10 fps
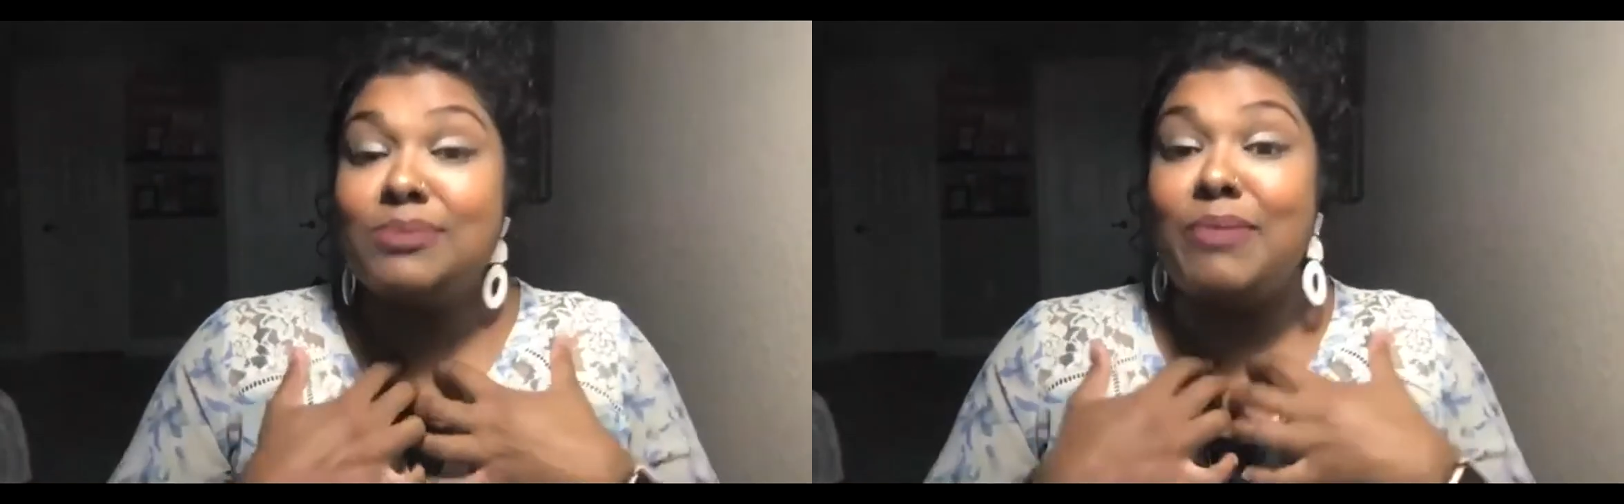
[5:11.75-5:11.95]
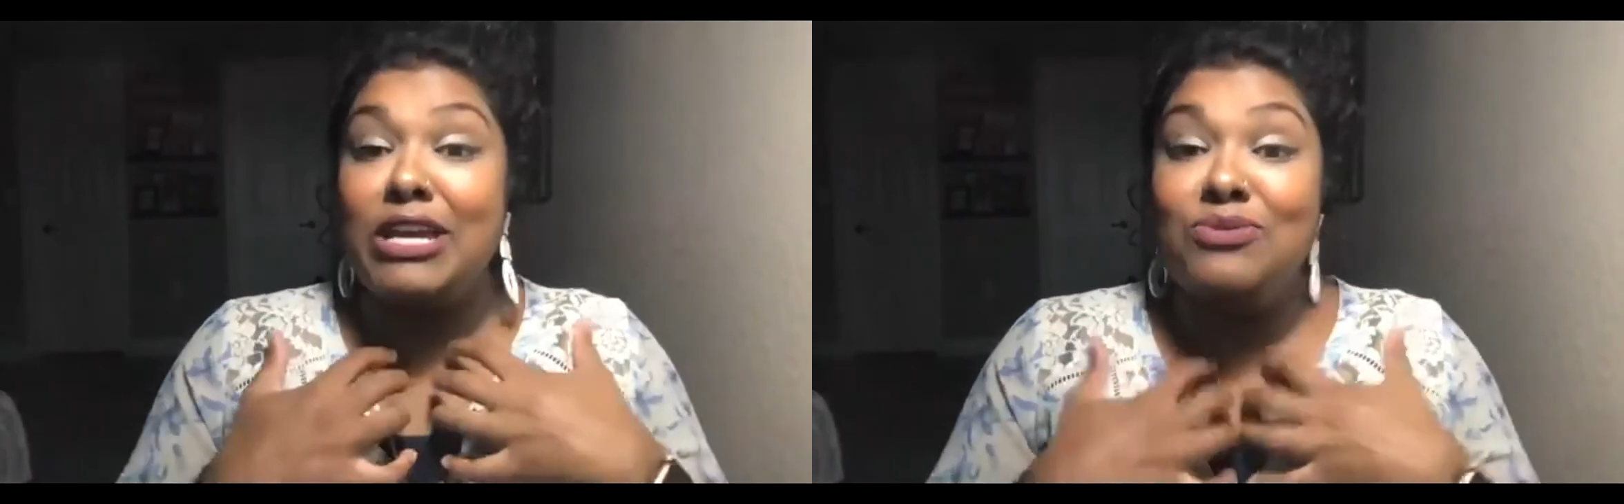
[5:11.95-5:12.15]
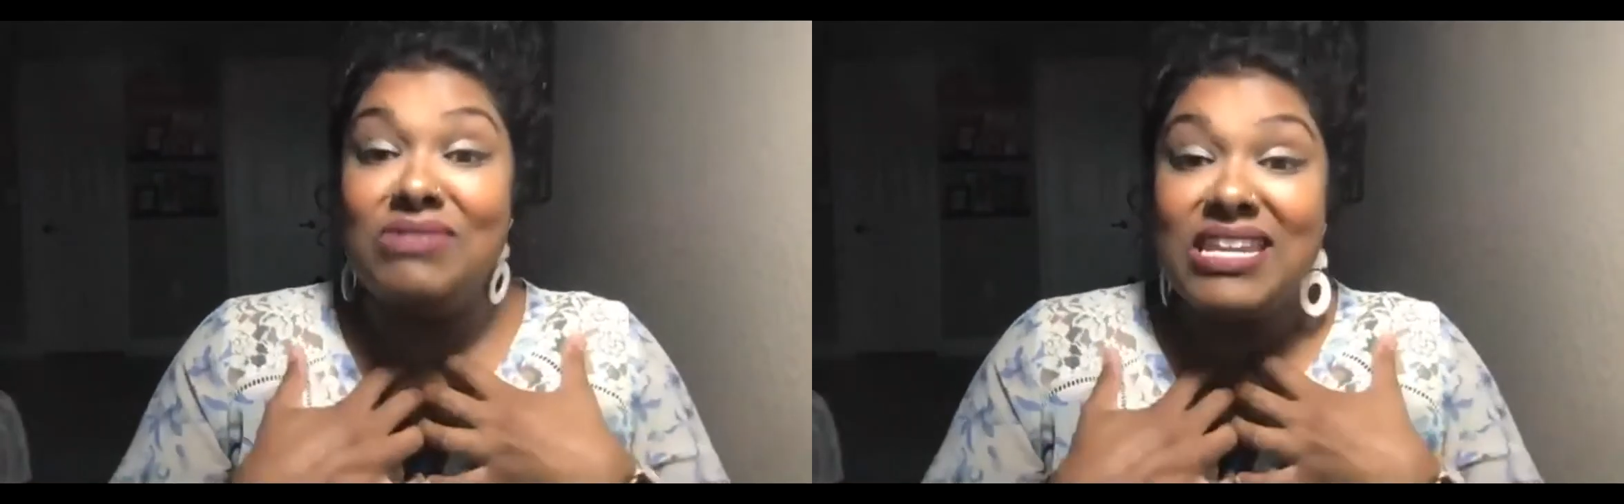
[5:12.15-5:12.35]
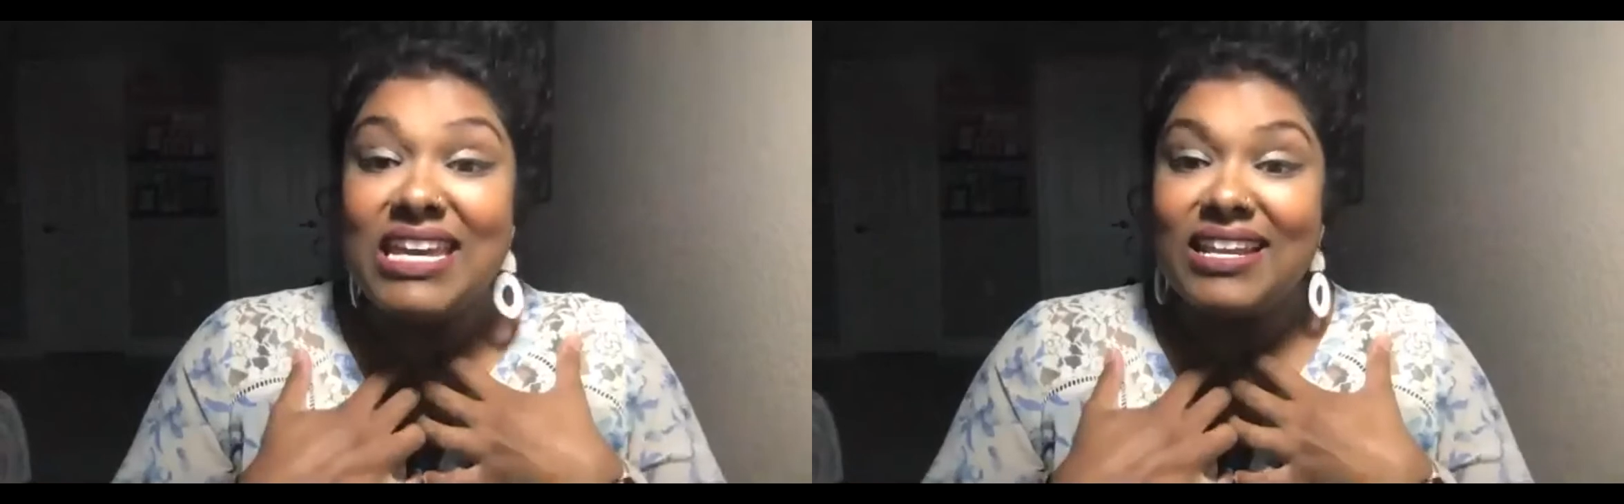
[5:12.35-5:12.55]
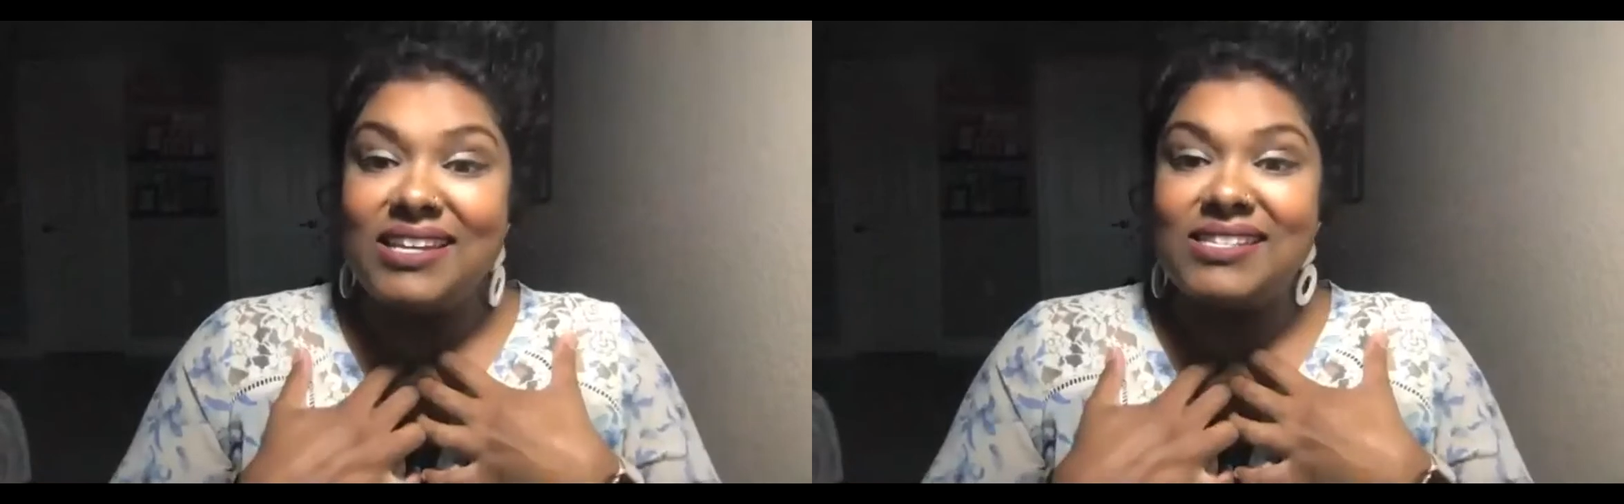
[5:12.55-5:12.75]
my
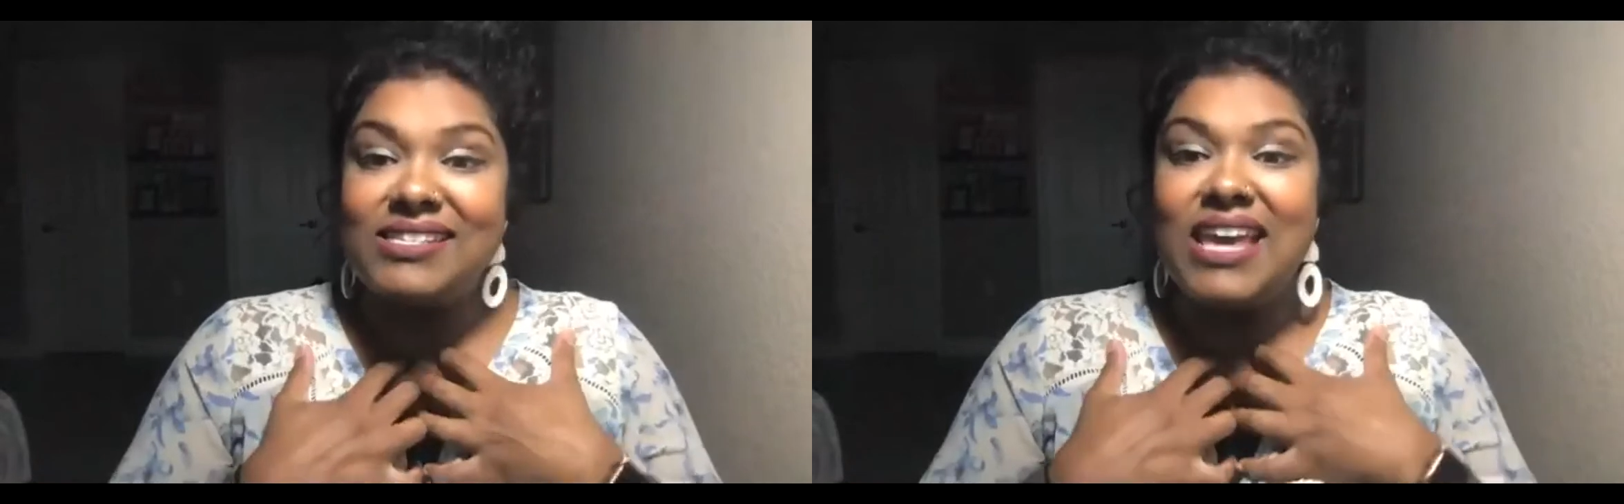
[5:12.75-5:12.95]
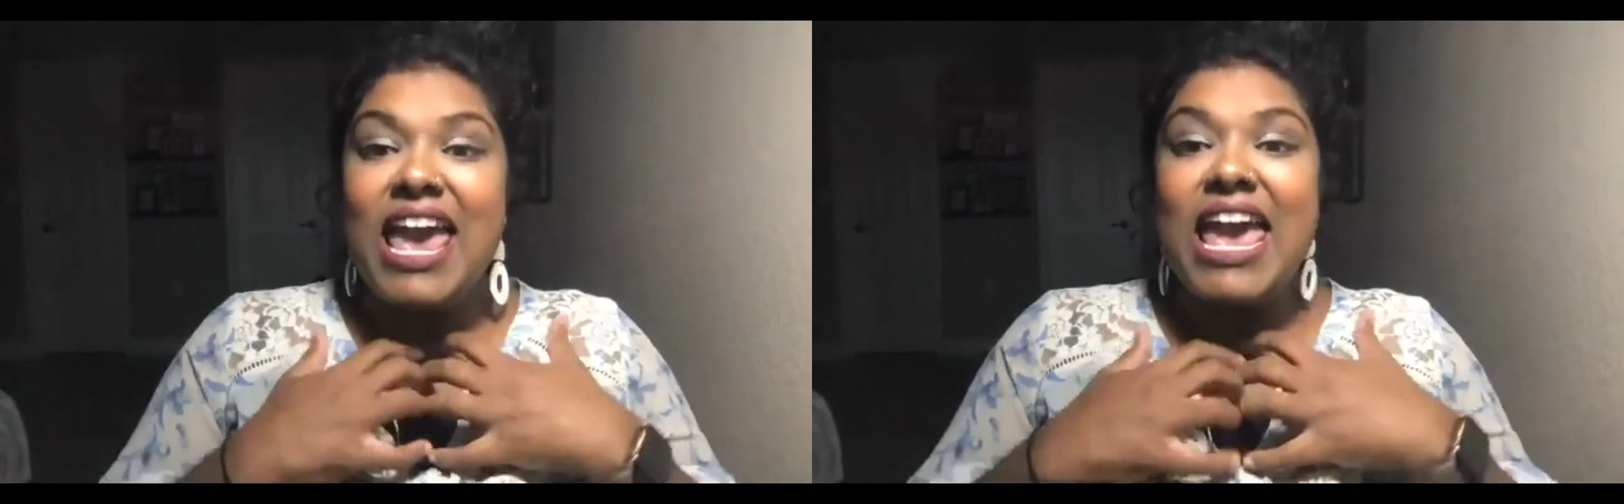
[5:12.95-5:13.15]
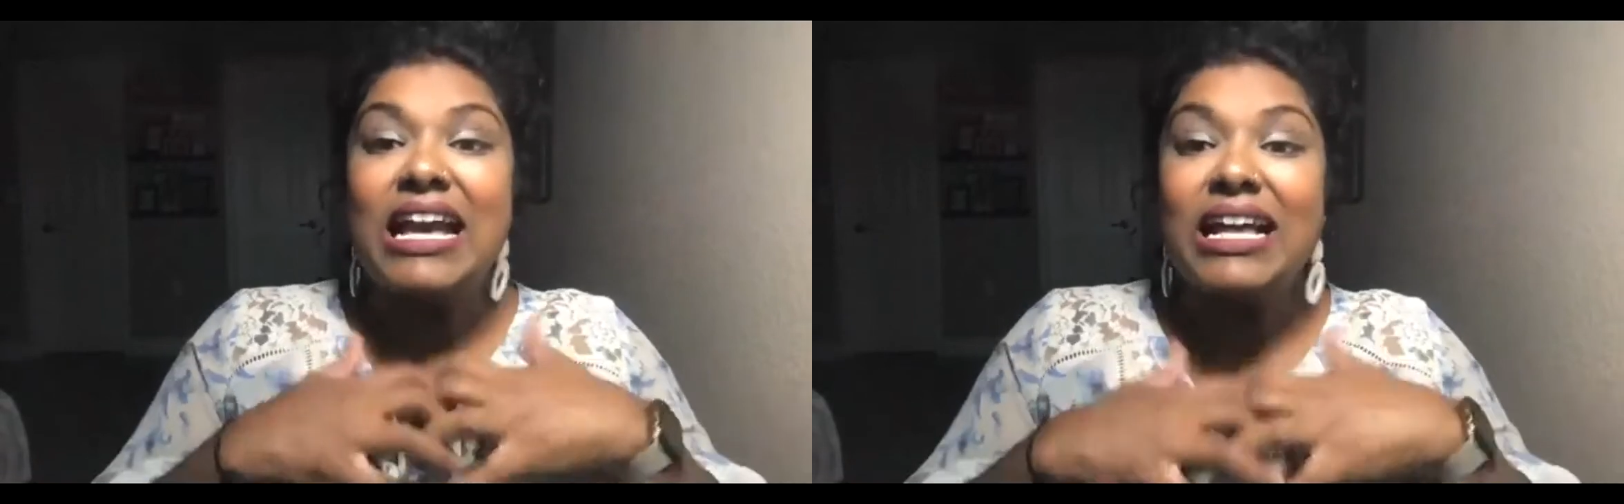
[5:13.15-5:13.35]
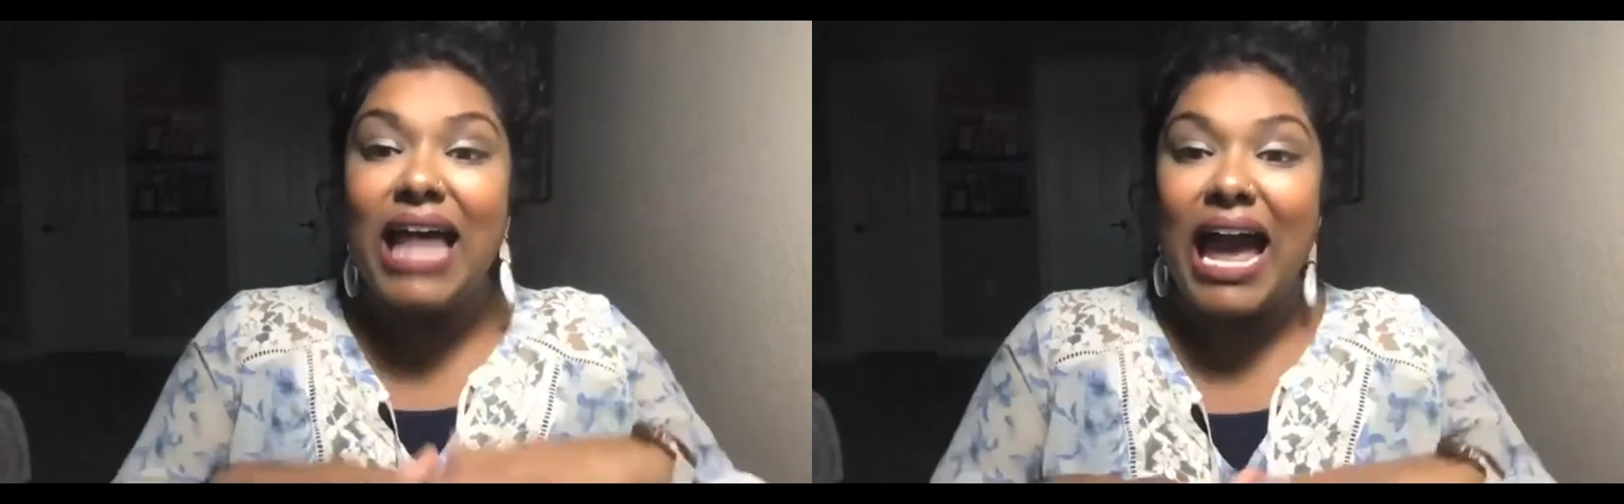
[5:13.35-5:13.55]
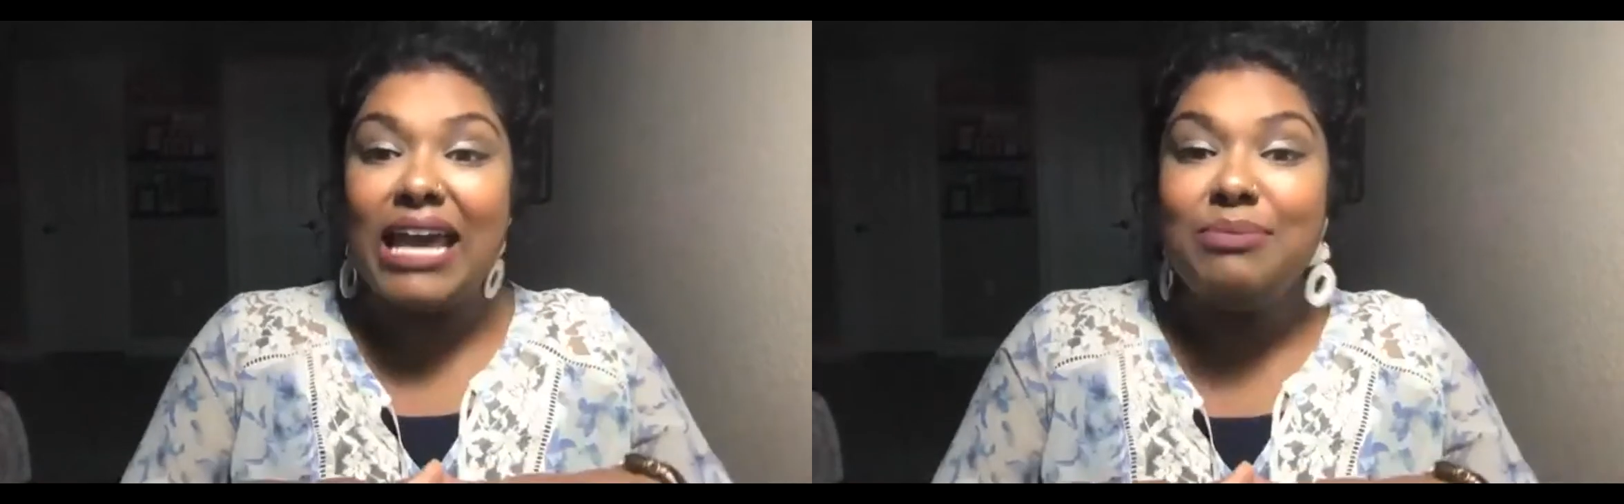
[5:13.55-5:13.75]
uniqueness
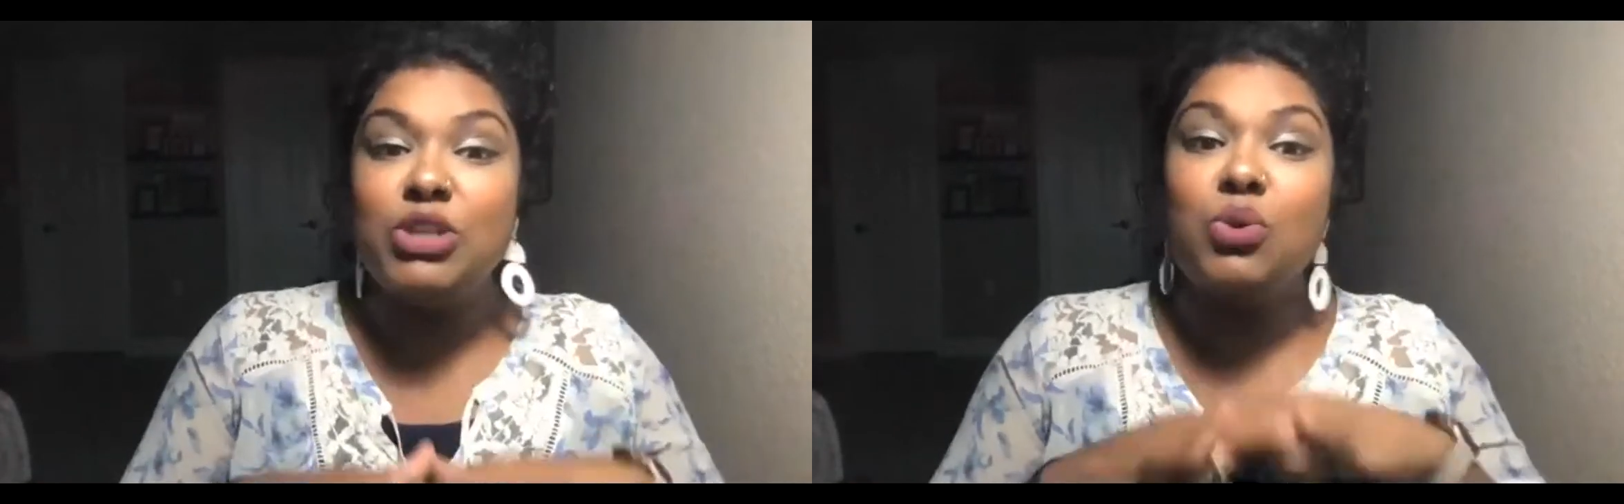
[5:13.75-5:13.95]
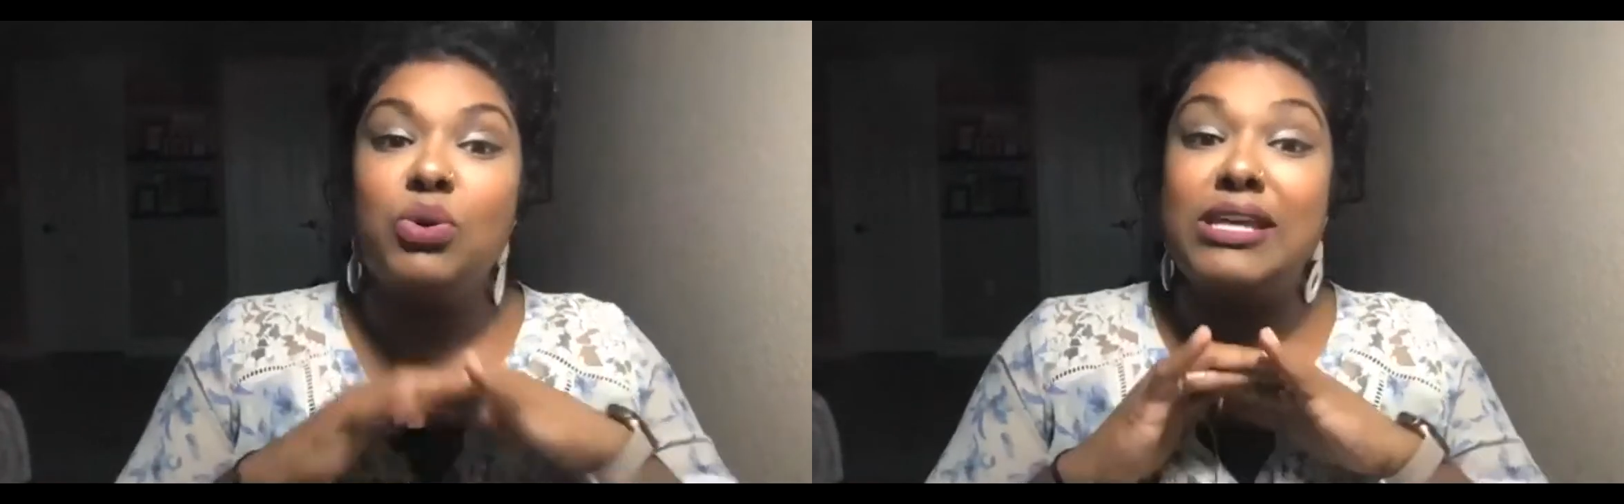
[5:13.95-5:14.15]
inclined me towards